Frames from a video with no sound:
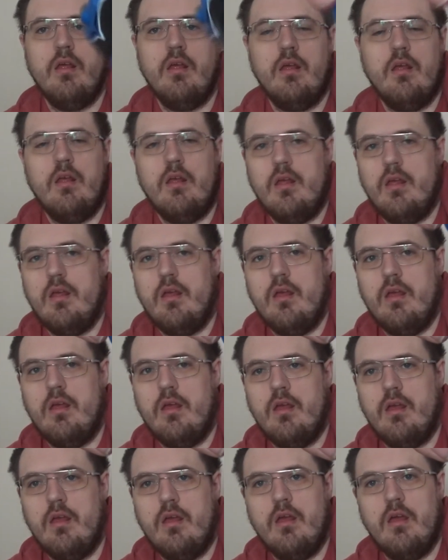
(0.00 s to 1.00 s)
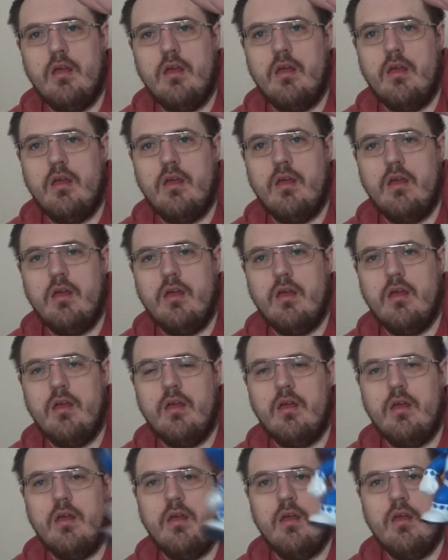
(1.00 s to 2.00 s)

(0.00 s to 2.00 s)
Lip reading: No one is speaking in this clip.